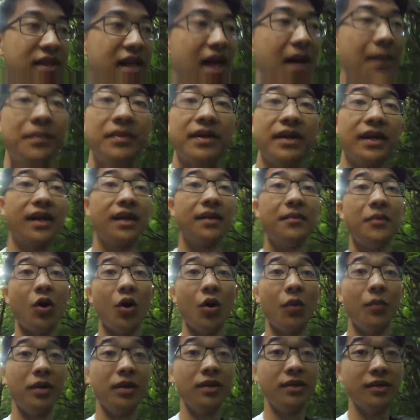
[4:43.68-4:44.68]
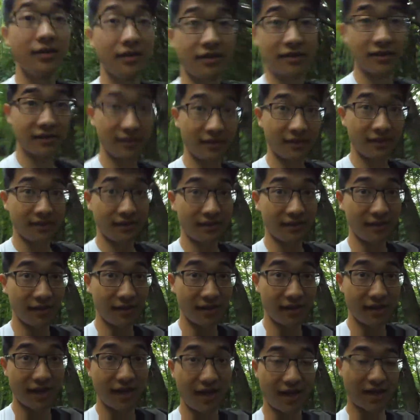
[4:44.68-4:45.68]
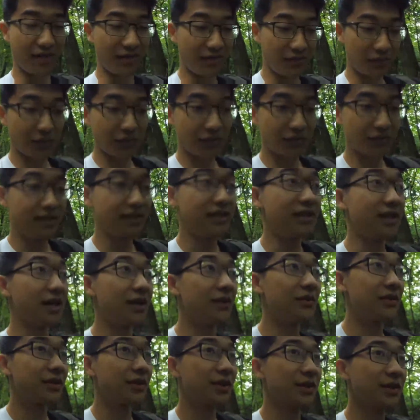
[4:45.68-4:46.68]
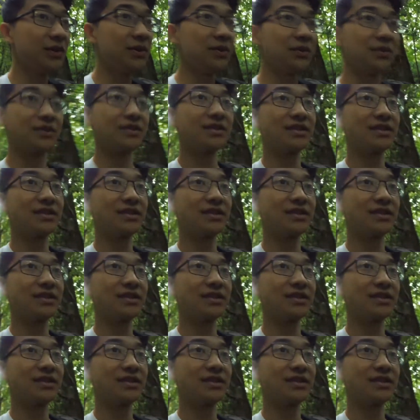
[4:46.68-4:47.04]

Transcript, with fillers: happening at the moment and we'll see how it goes